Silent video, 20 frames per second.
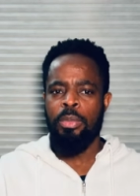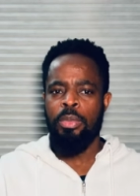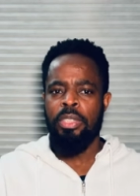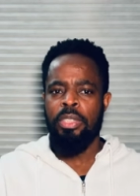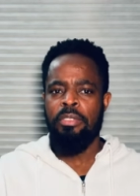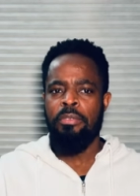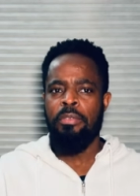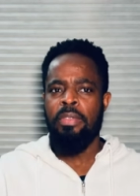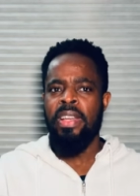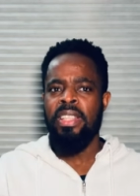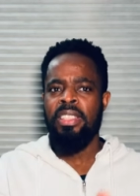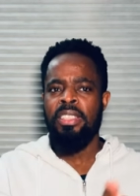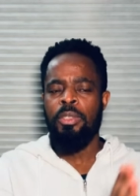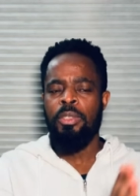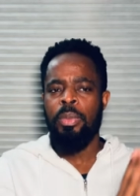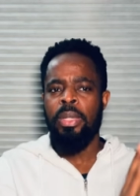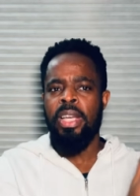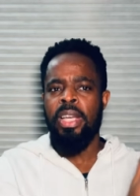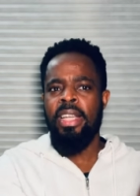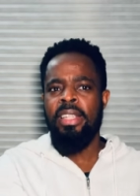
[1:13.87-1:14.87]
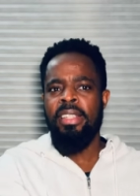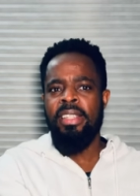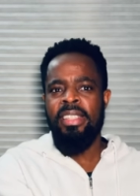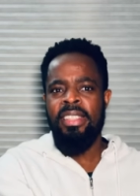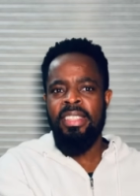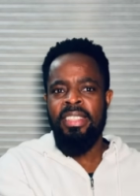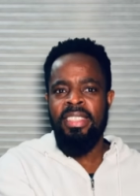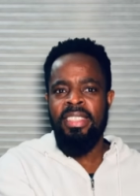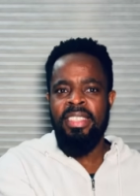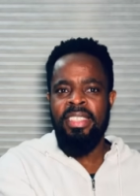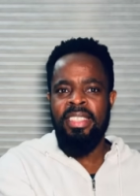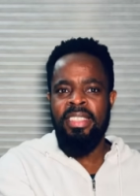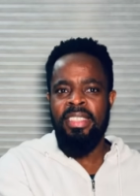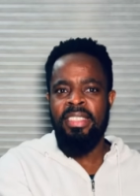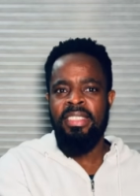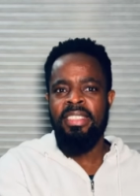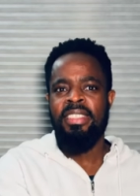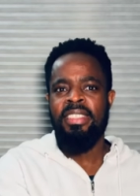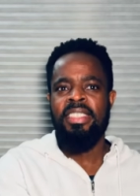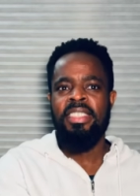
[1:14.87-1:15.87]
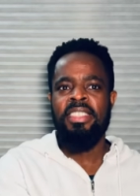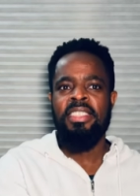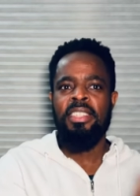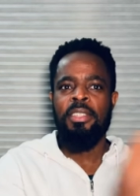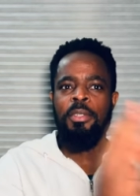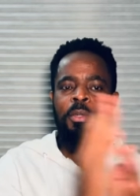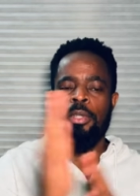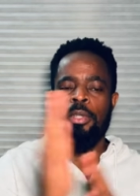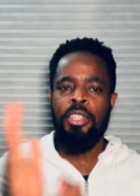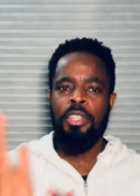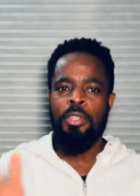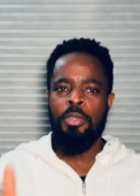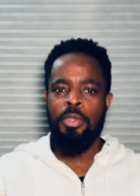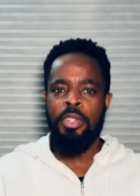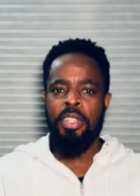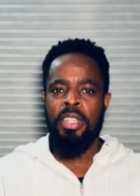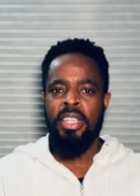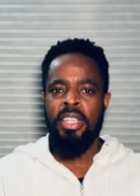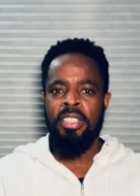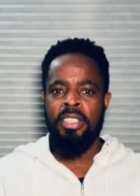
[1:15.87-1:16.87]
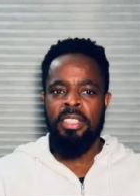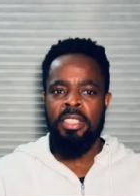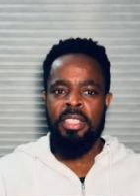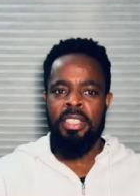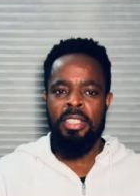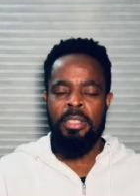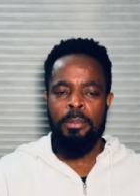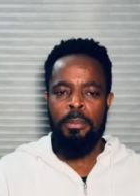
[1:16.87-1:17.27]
It finds its way either in the intestinal tract or in the urinary tract.